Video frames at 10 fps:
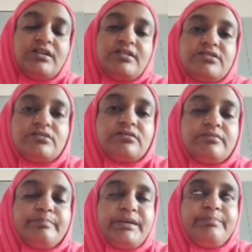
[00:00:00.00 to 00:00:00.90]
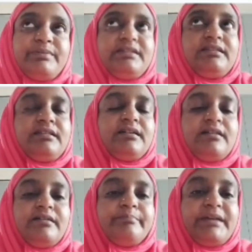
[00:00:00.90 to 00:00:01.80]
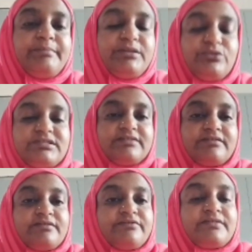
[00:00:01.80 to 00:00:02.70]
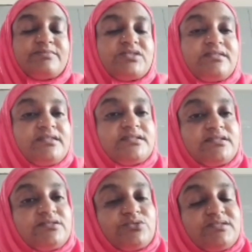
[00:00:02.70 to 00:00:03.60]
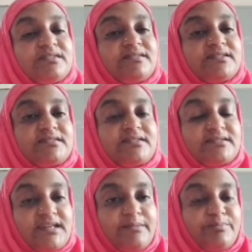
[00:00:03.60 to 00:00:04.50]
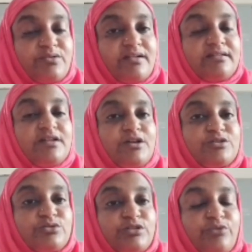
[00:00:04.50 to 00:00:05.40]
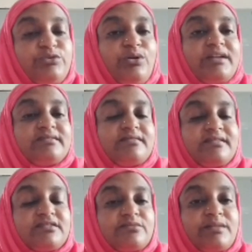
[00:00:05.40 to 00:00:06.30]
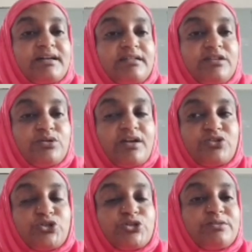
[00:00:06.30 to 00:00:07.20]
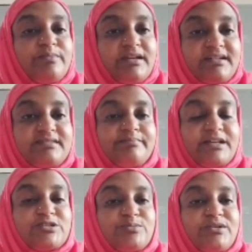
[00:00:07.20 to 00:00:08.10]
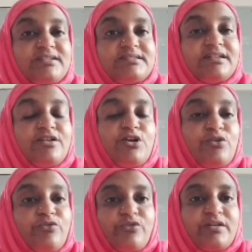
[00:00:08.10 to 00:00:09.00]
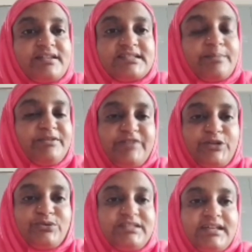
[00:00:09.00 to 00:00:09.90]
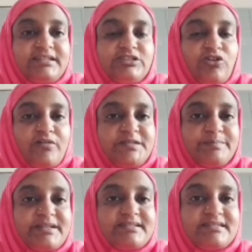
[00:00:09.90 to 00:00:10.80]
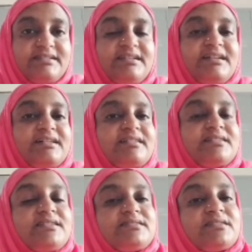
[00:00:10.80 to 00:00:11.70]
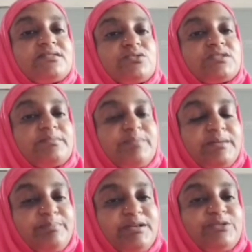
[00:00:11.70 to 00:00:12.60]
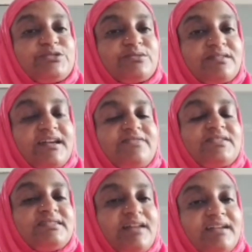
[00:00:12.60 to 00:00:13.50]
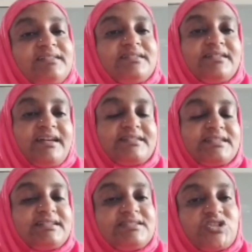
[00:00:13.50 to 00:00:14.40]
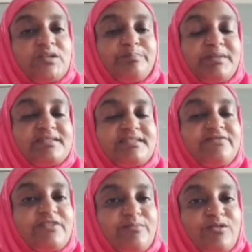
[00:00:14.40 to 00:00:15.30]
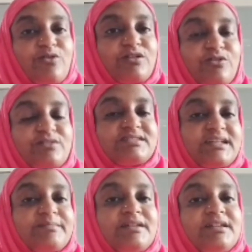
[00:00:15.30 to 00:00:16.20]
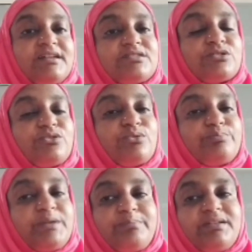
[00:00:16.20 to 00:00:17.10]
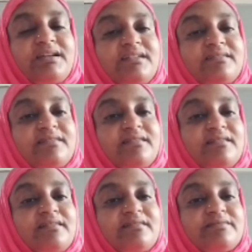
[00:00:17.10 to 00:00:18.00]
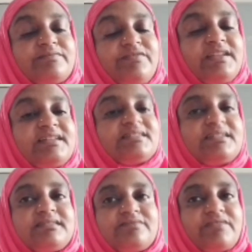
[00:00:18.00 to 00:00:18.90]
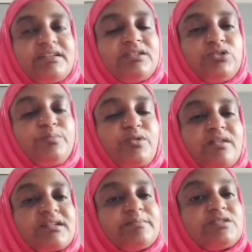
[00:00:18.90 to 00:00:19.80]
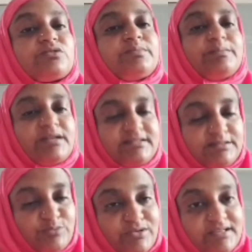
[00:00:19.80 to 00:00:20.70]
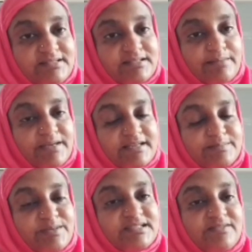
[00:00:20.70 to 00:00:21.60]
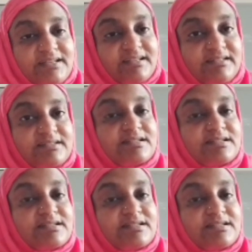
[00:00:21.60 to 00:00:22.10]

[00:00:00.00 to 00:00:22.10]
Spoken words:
So people may be using from generation to generation the same product. So now you are entering the market and you should make it much more easier. For example, we could take DOMS pencil, resistance to change. People used to write with that hexagon shaped pencil from long time. So people are feeling that when a new product comes, it could be much more expensive and other things.